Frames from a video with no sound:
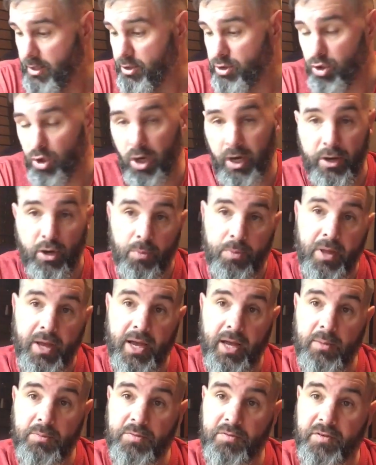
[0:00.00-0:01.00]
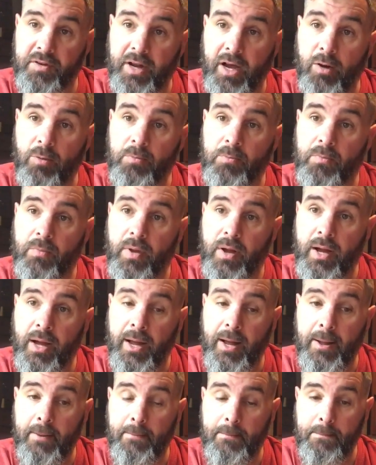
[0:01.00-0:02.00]
so I hope that helps for now,
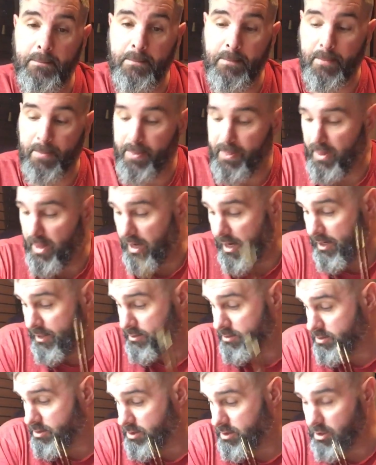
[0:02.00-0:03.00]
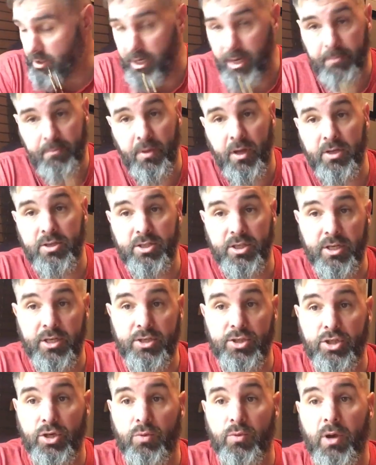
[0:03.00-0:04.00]
and yeah, I'll see you
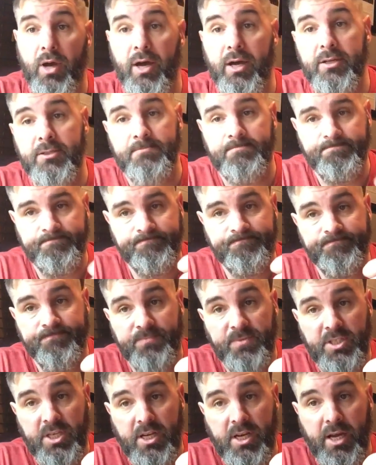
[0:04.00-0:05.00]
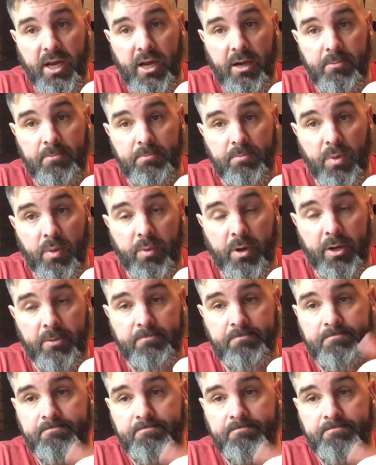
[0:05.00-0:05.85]
soon, guys. Take care. Bye